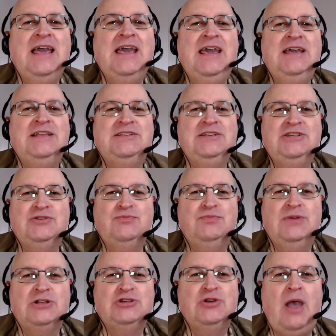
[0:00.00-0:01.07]
it is
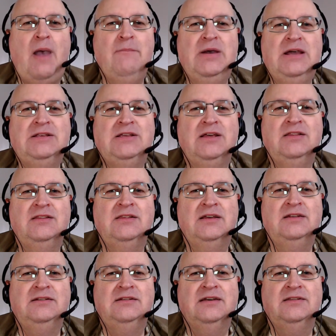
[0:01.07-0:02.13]
much better
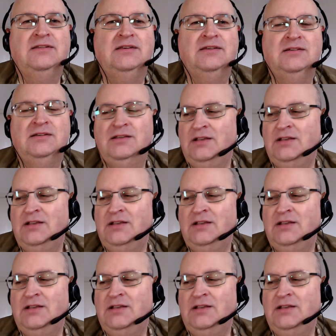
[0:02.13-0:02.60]
than nothing.